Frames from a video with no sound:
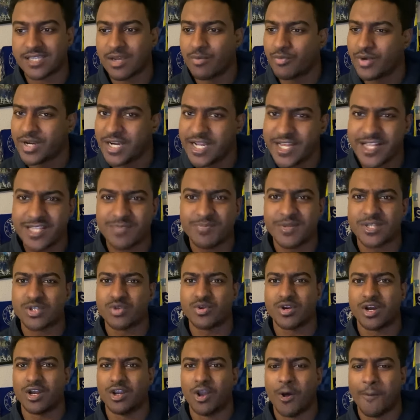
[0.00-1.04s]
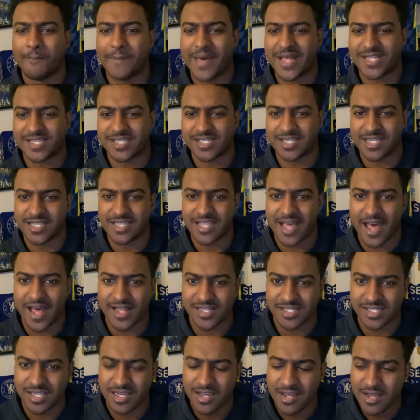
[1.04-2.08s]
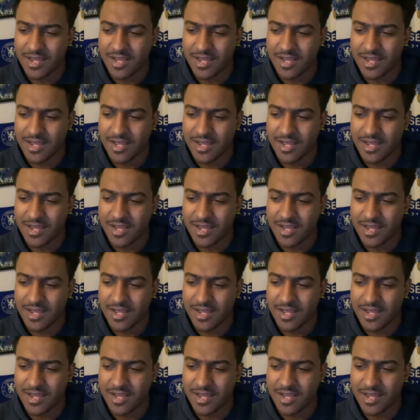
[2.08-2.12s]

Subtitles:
And we need to be doing a lot better than that.